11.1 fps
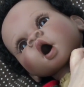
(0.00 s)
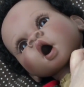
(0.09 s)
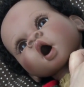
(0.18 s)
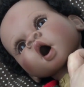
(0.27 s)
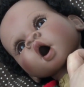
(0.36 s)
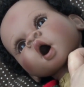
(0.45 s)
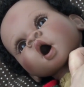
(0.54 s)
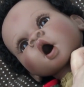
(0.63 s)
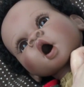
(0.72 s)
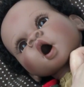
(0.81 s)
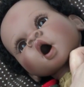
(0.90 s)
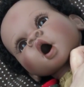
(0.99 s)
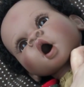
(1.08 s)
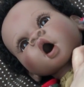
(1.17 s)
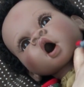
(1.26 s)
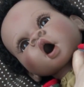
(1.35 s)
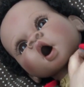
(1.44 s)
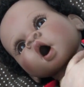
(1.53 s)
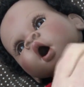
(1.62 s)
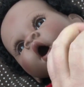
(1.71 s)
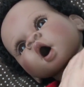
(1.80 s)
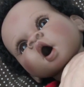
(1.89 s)

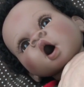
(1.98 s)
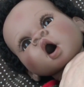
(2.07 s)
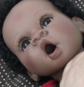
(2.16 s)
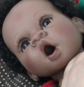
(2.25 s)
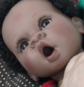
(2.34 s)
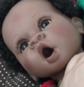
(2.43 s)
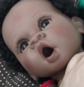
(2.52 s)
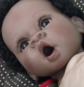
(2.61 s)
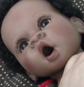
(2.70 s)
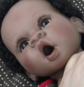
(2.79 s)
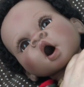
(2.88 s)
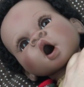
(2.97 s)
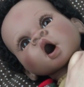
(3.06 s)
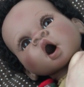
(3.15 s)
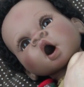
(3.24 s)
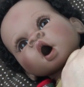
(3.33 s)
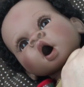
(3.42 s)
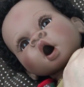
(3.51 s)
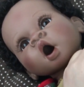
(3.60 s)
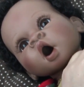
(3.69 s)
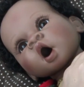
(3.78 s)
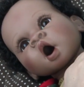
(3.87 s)

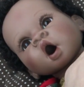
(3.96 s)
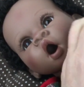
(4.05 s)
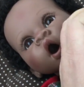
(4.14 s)
Nothing is said.